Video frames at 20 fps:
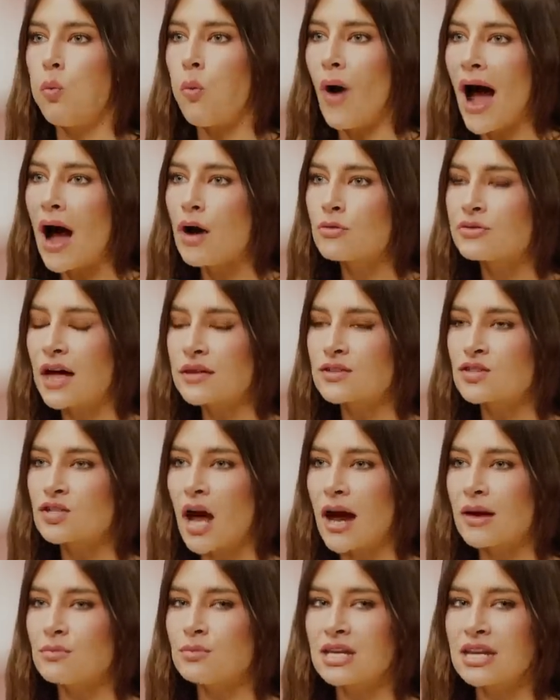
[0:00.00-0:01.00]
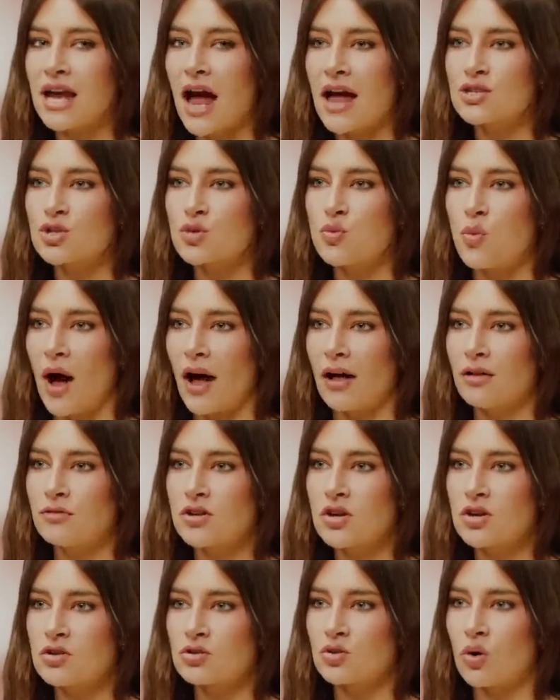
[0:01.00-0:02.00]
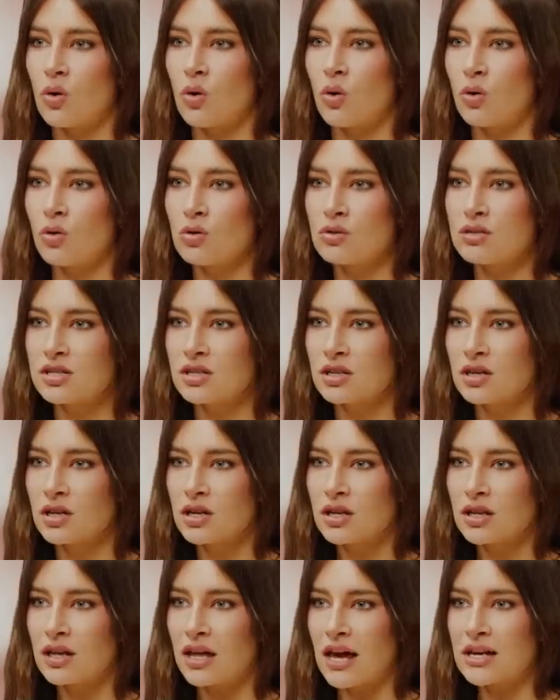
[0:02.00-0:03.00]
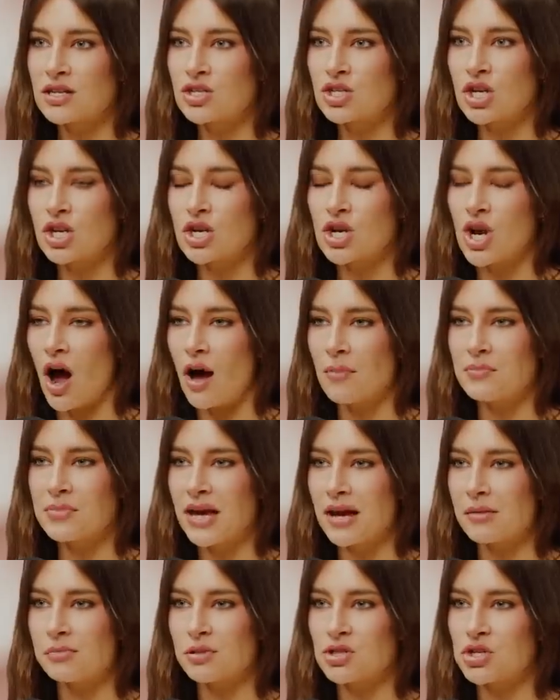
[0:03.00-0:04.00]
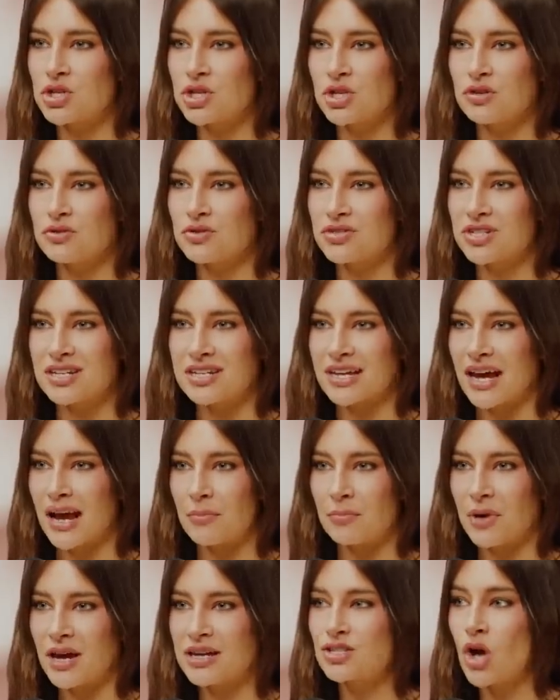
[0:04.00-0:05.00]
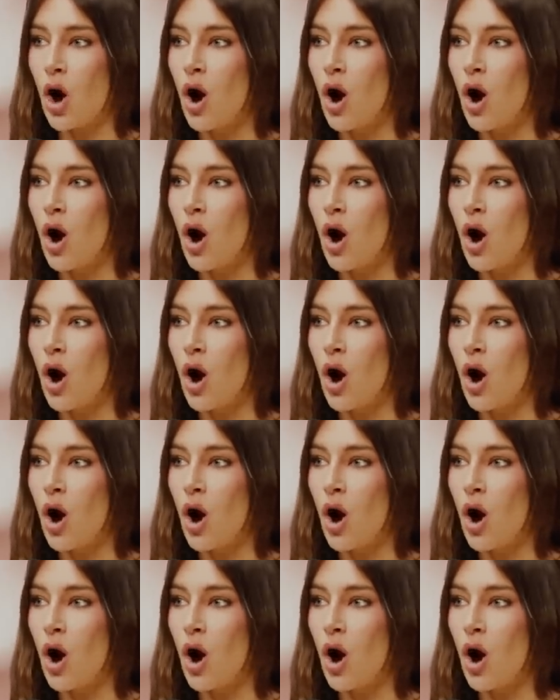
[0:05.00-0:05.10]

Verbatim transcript: Wow, that's I mean at 12 years old. What are you going to do? Like to not be able to use a tampon. It's